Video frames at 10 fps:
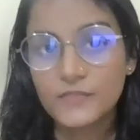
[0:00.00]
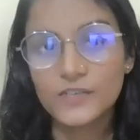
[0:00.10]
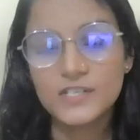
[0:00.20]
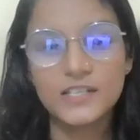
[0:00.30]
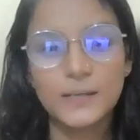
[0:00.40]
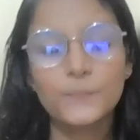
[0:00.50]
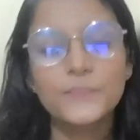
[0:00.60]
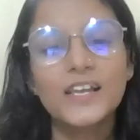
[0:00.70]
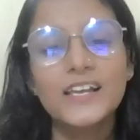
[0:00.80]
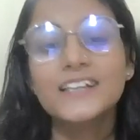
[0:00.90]
First thing.
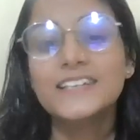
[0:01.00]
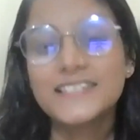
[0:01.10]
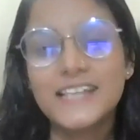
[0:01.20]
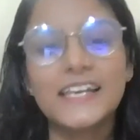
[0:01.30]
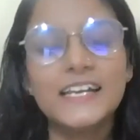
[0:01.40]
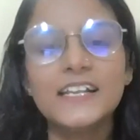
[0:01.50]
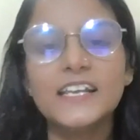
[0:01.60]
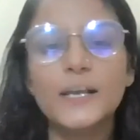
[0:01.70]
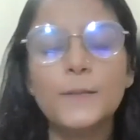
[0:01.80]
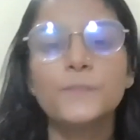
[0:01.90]
Second
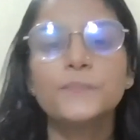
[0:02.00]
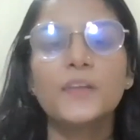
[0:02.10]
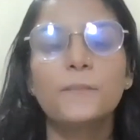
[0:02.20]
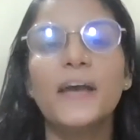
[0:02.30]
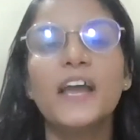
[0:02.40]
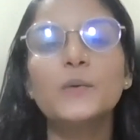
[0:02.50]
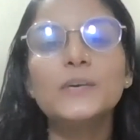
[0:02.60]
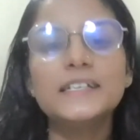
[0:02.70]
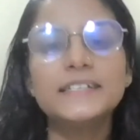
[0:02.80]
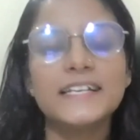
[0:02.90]
thing,
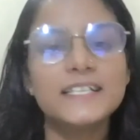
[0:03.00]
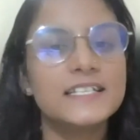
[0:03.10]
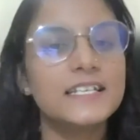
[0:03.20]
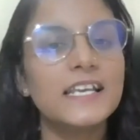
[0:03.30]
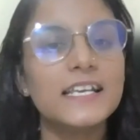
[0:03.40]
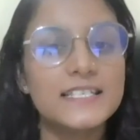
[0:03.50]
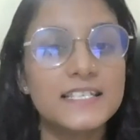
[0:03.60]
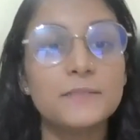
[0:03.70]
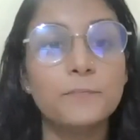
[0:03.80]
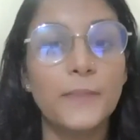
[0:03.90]
manual testing is
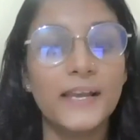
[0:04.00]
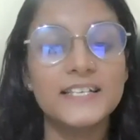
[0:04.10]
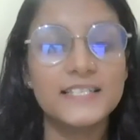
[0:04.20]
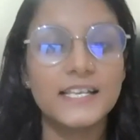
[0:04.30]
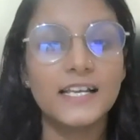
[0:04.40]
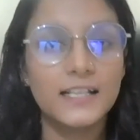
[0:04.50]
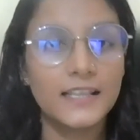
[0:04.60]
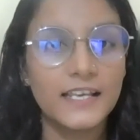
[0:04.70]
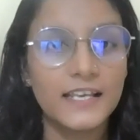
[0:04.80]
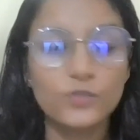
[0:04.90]
the basic
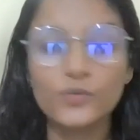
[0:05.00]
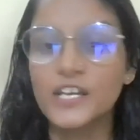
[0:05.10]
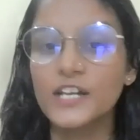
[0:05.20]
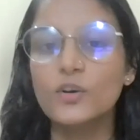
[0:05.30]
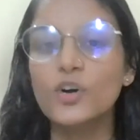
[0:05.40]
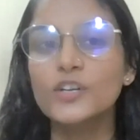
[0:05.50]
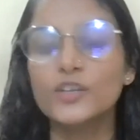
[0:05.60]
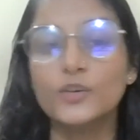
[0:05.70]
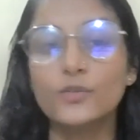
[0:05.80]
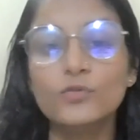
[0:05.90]
thing. You cannot
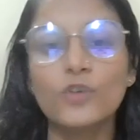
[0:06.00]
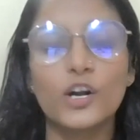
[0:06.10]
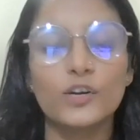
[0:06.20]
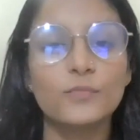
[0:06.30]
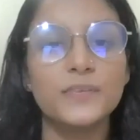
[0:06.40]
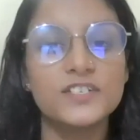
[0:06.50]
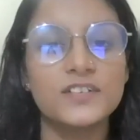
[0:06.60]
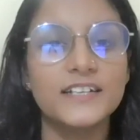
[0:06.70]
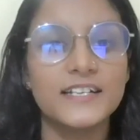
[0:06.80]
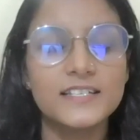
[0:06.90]
do
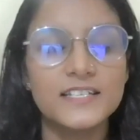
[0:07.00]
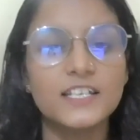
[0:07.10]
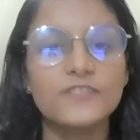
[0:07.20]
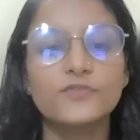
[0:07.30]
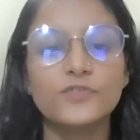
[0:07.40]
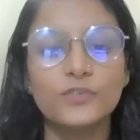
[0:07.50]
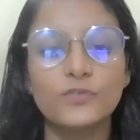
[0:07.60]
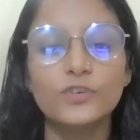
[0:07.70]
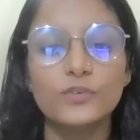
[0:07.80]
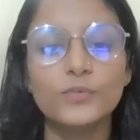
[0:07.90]
automation testing if you
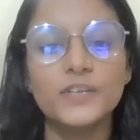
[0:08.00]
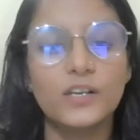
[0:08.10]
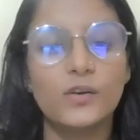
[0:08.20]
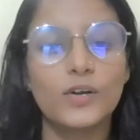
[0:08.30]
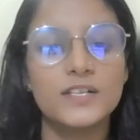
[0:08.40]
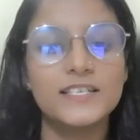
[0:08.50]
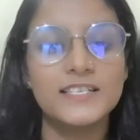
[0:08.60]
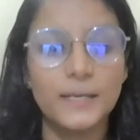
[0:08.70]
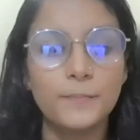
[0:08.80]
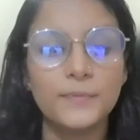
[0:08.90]
don't know the
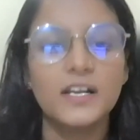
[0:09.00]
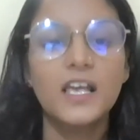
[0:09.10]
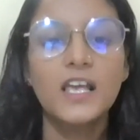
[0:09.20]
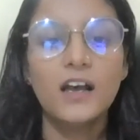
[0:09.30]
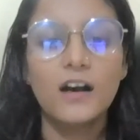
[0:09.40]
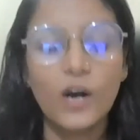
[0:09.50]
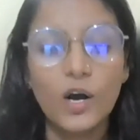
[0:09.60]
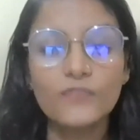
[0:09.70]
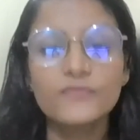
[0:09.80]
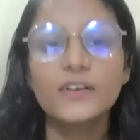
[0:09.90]
concept
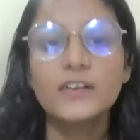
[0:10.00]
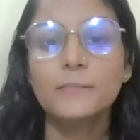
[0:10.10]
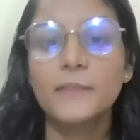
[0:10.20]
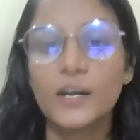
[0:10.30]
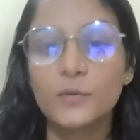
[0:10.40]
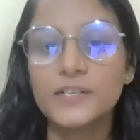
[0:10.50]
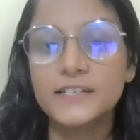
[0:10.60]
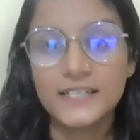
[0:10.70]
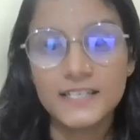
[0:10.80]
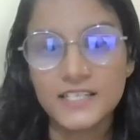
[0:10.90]
of manual
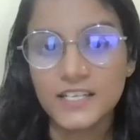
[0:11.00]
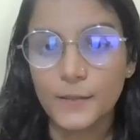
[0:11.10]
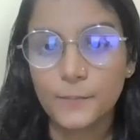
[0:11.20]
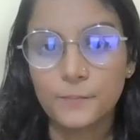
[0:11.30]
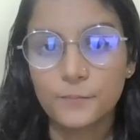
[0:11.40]
testing.